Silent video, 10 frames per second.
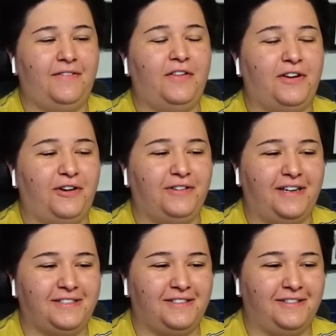Well, the girl
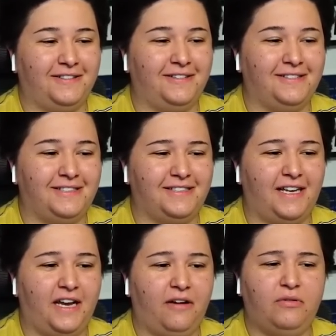next to her is just
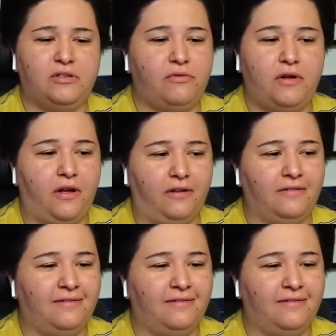like, what's going on?